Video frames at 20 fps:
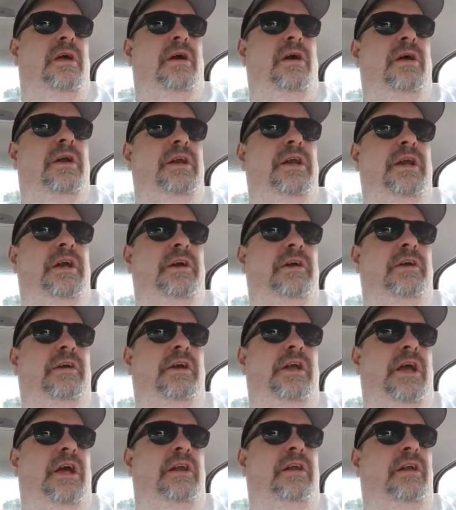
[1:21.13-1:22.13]
on here,
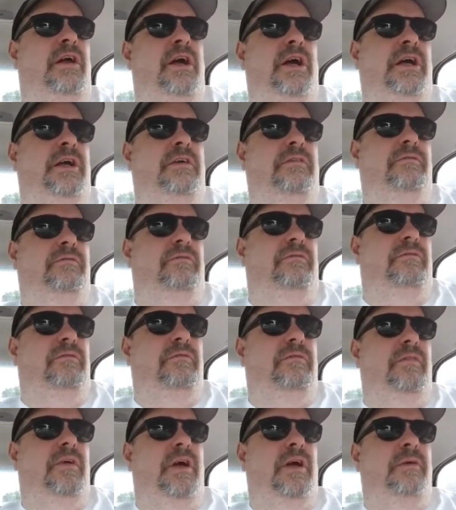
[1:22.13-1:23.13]
kind of like,
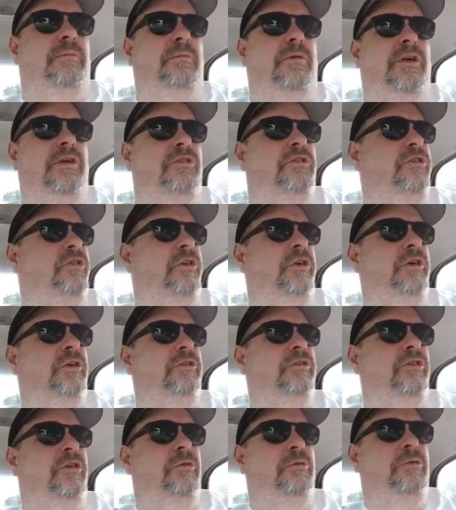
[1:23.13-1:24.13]
I'm
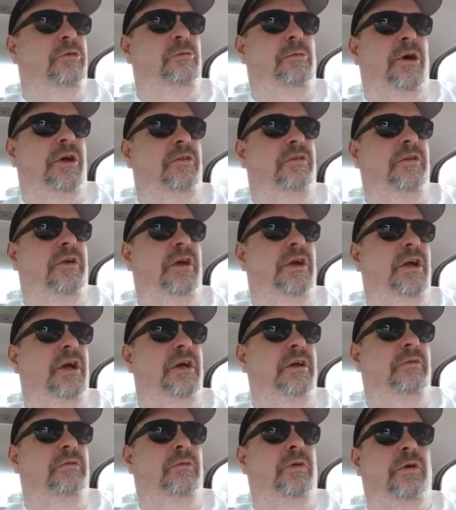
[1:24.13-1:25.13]
concerned some of you might think
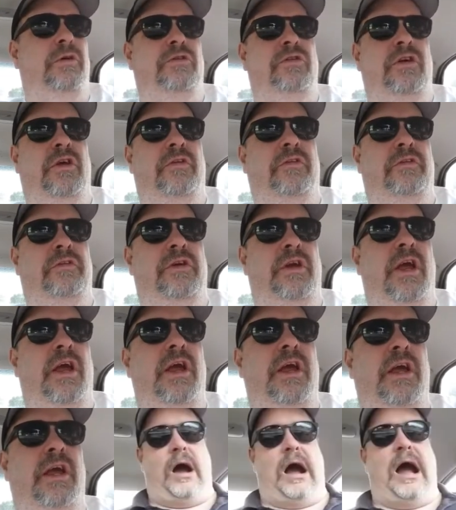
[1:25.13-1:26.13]
I was the other
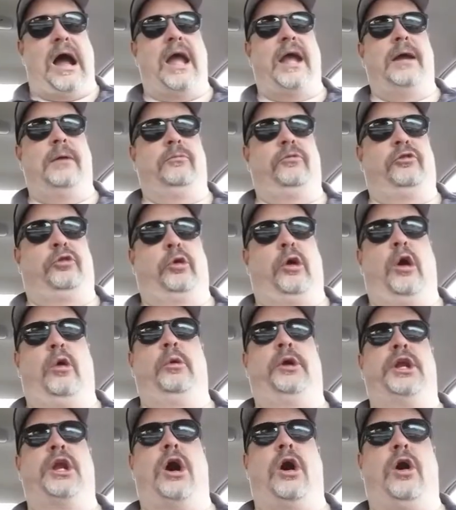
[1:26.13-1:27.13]
day. Well, I am
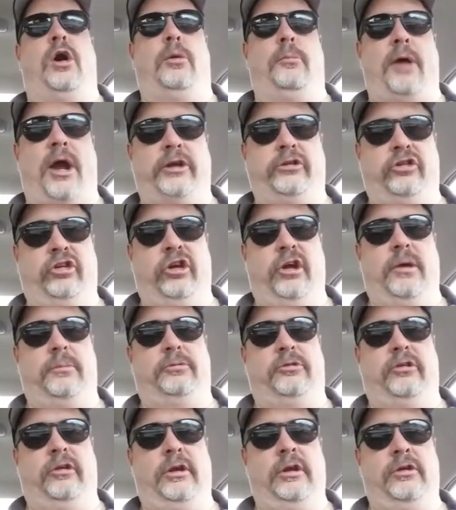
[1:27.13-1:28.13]
throwing all my
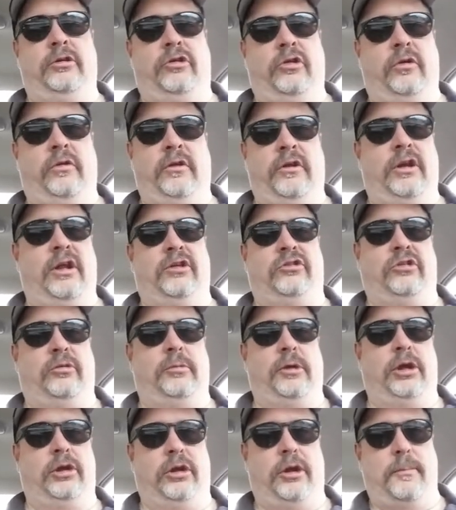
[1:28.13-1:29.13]
chips into the
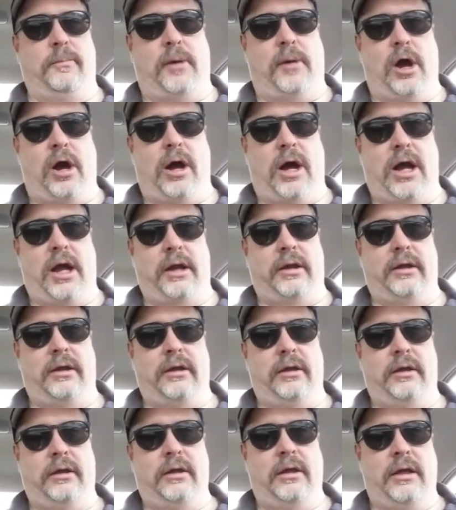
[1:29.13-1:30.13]
disability pot.
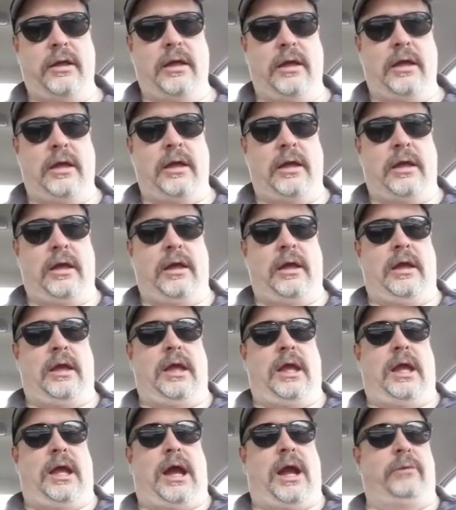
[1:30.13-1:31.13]

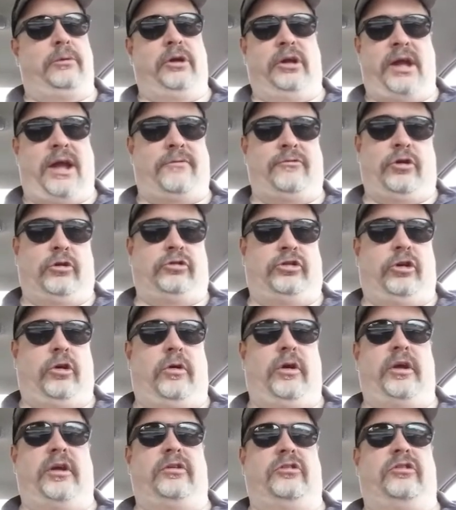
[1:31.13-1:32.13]
I really have no
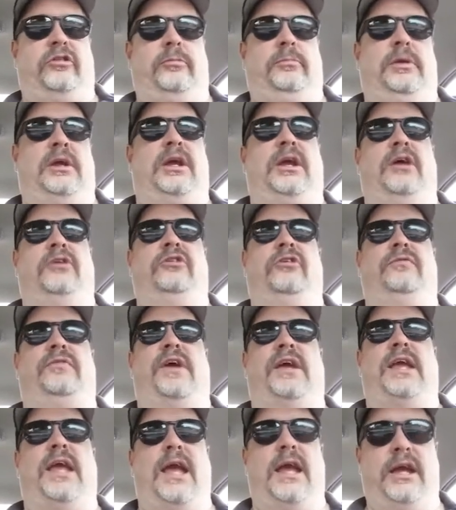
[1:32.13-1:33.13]
choice because if
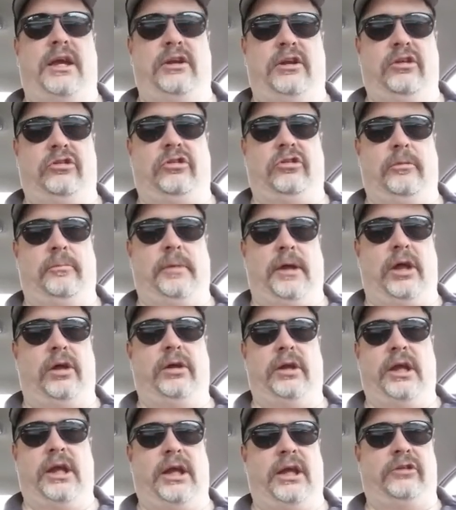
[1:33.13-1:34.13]
I can't get
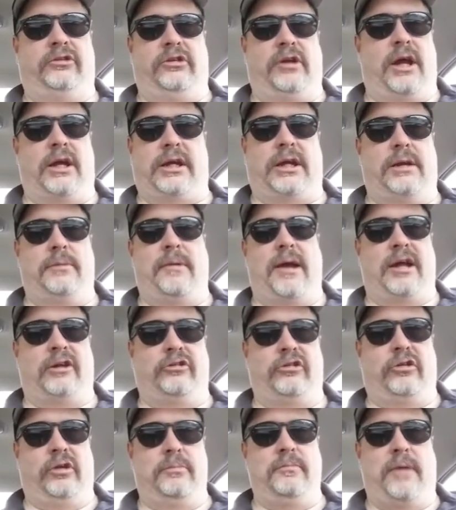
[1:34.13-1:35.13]
disability, it's not going to
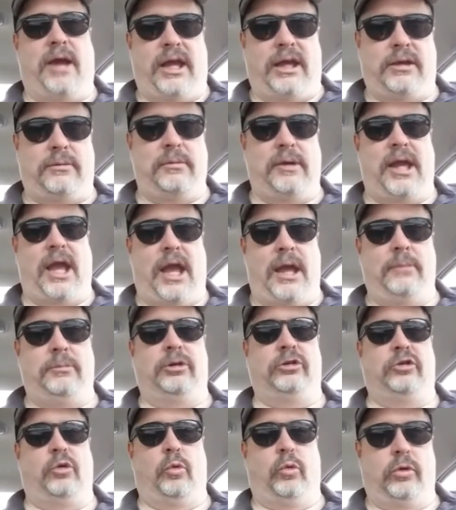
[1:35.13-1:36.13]
magically make me
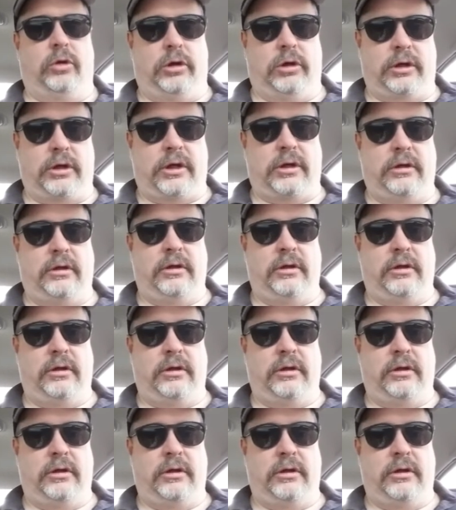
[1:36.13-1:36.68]
able to work.